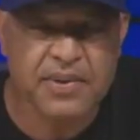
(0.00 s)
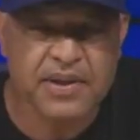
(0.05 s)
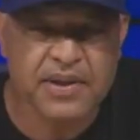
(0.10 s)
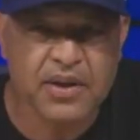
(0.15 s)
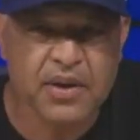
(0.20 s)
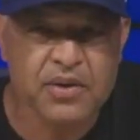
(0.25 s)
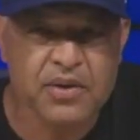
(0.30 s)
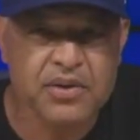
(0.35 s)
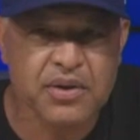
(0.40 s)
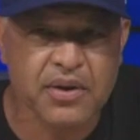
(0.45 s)
but
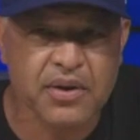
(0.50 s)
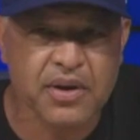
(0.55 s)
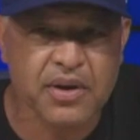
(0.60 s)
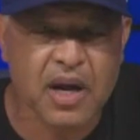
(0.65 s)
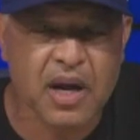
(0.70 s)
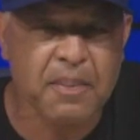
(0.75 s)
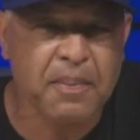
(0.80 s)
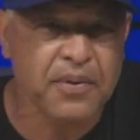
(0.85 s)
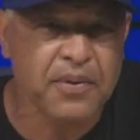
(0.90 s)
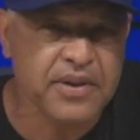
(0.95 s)
those are a
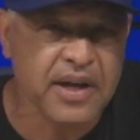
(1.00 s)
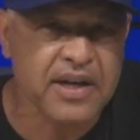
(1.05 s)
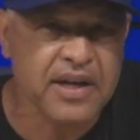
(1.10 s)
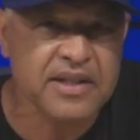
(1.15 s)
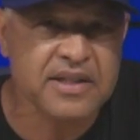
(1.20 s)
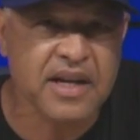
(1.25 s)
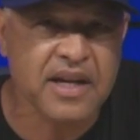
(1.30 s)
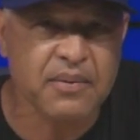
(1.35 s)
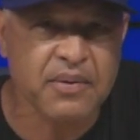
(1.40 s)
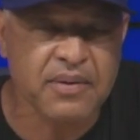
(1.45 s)
couple
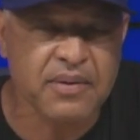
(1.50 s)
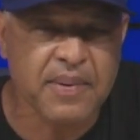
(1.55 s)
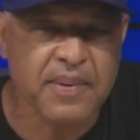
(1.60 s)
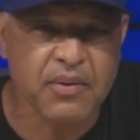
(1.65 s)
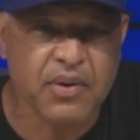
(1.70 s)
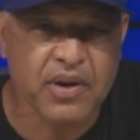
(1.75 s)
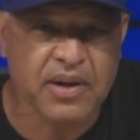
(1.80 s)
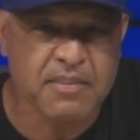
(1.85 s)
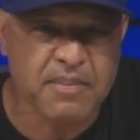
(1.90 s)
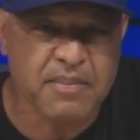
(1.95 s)
things that we've
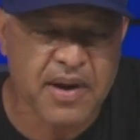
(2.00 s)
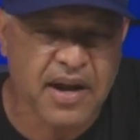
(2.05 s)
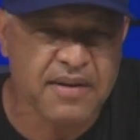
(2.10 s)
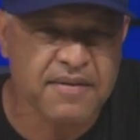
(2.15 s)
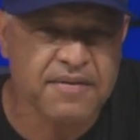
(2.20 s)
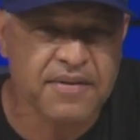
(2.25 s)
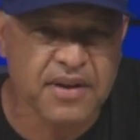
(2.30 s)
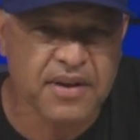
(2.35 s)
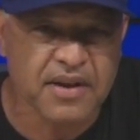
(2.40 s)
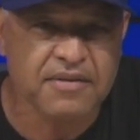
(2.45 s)
been really
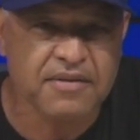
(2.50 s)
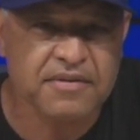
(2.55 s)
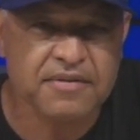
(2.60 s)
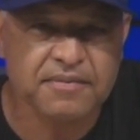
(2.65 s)
mindful of.